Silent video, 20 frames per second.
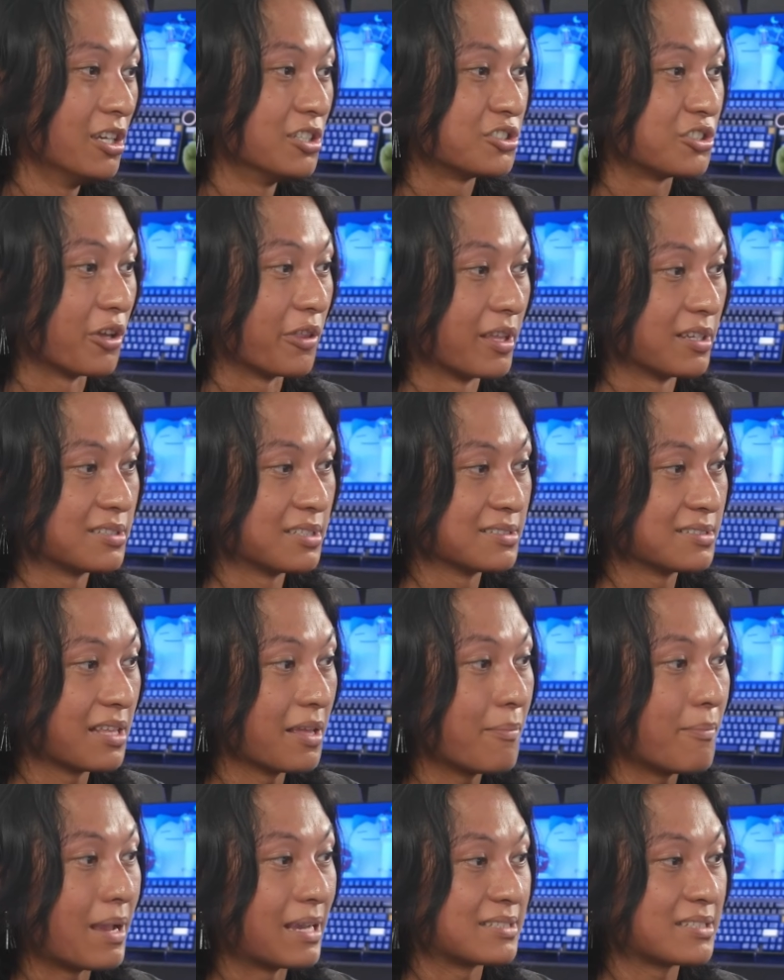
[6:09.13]
so this is
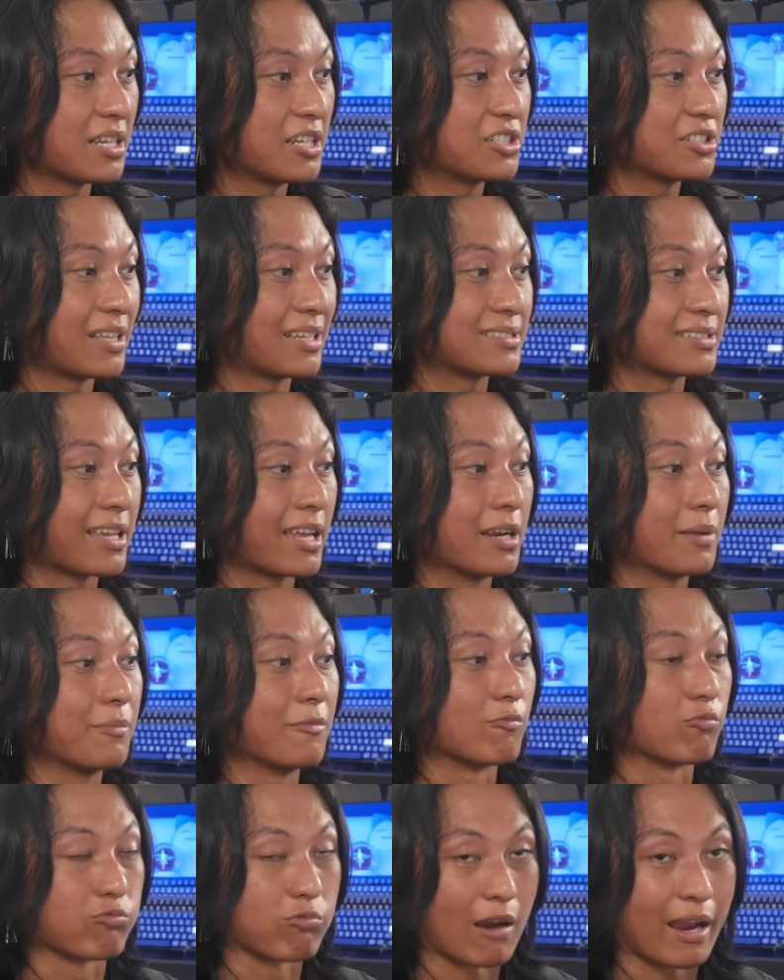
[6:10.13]
the message that's gonna
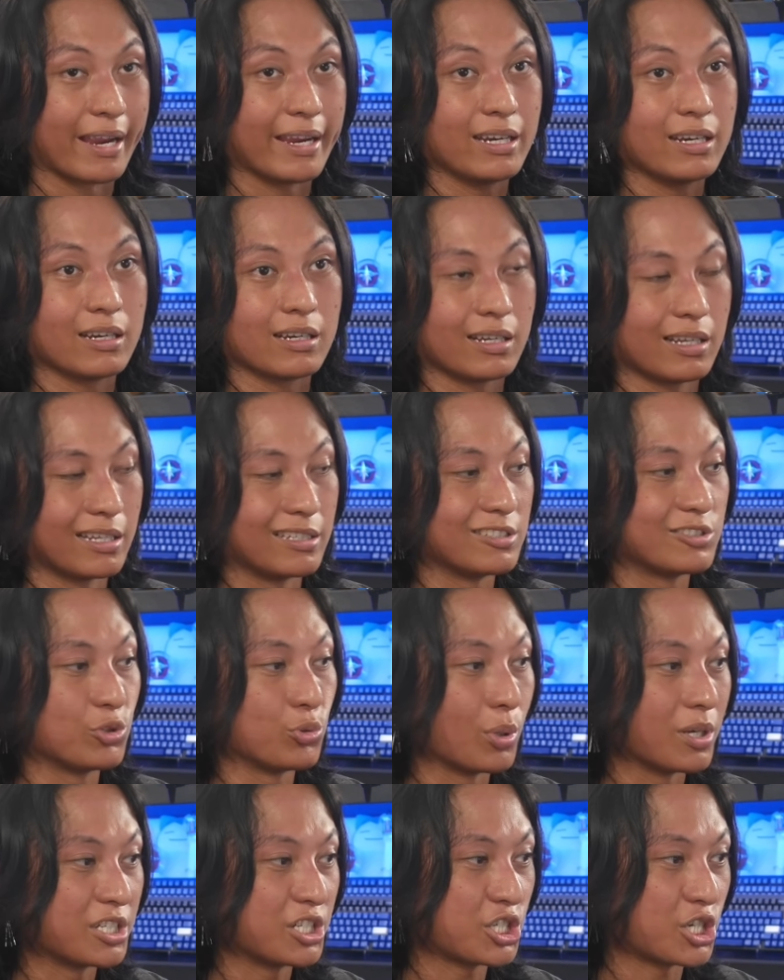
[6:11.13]
write in
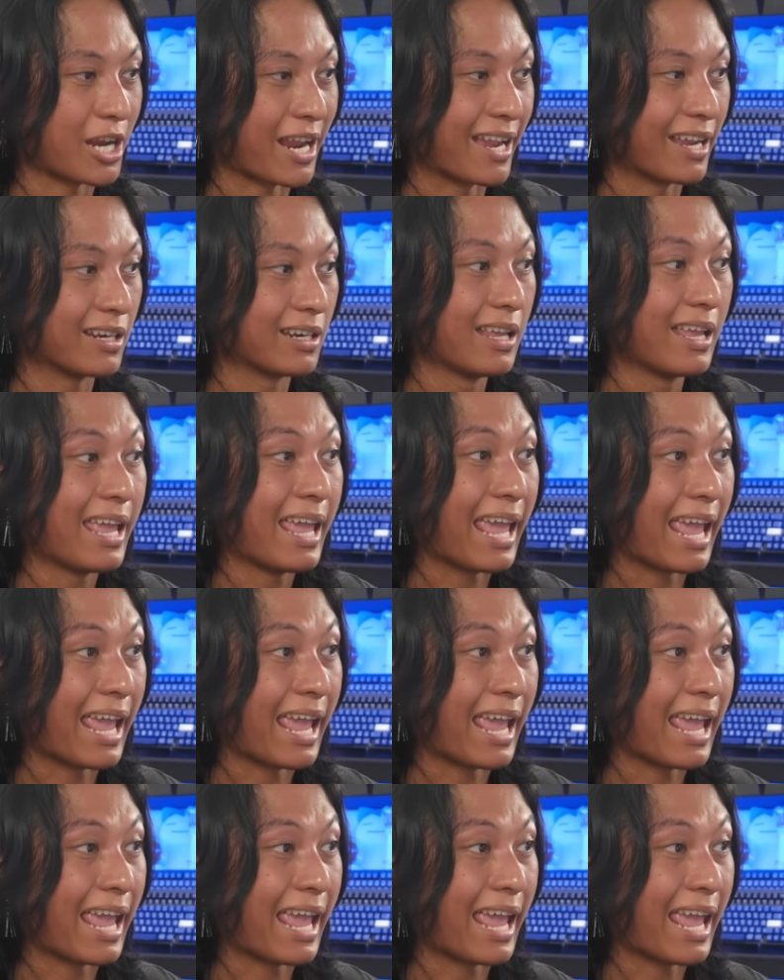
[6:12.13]
Twitch chat